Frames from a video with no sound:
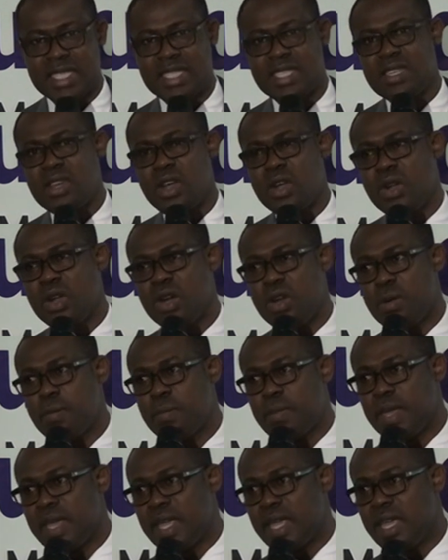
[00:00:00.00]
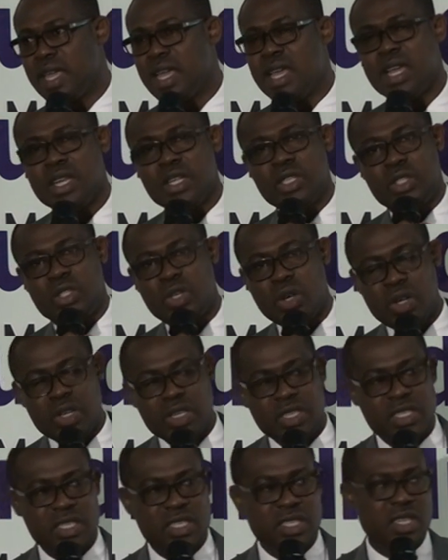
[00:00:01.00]
It's not going to be
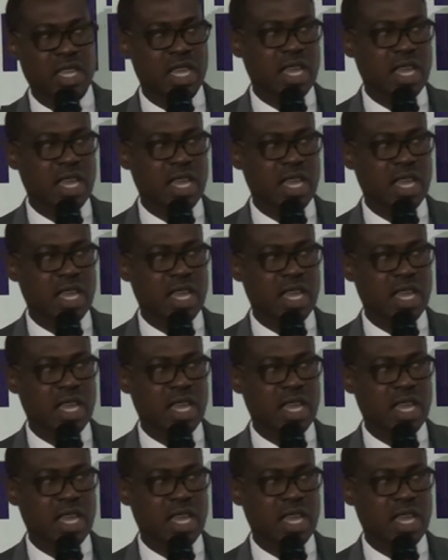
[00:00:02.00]
just